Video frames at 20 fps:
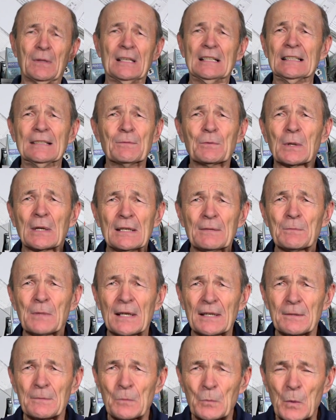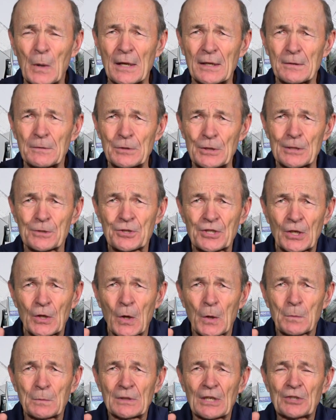Uh, when, when years
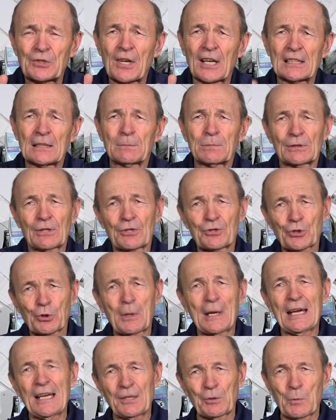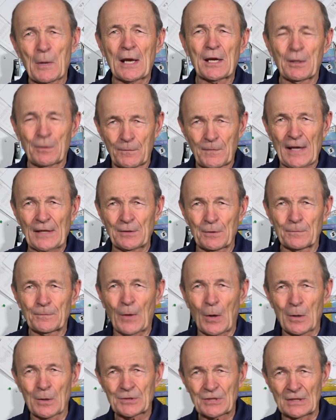ago, when they talked about the train wreck at Fenelon
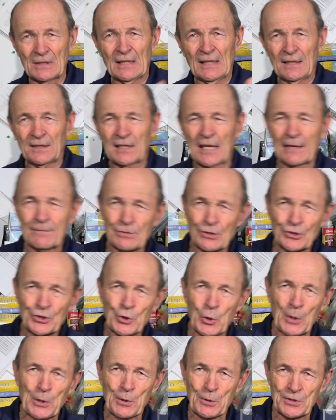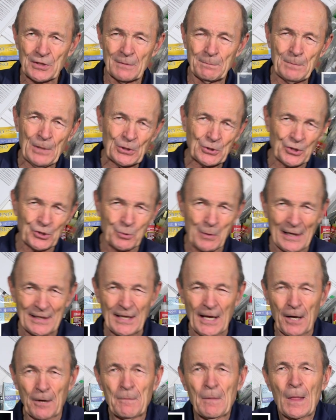Falls, and Kevin is showing you some pictures right
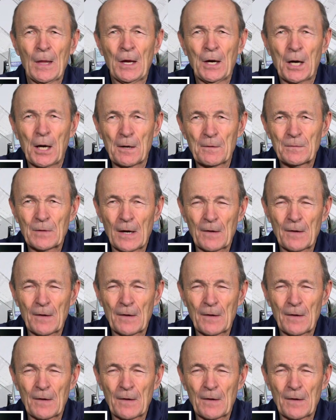now of,